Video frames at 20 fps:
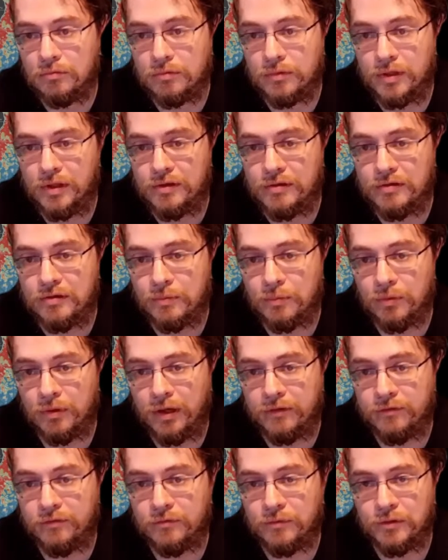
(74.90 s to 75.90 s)
is
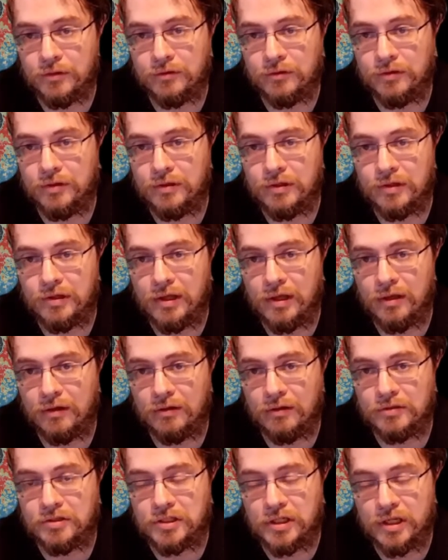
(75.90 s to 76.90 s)
deprived of it. You can't
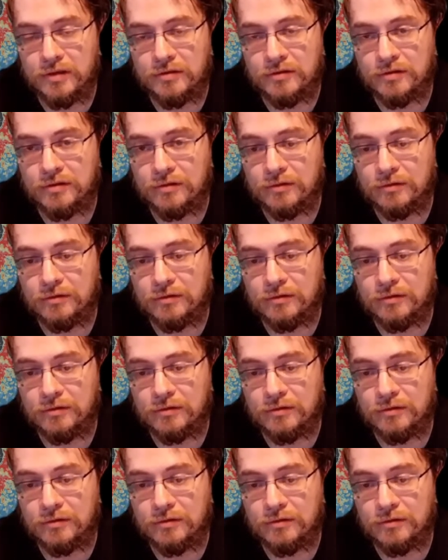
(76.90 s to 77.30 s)
chase it.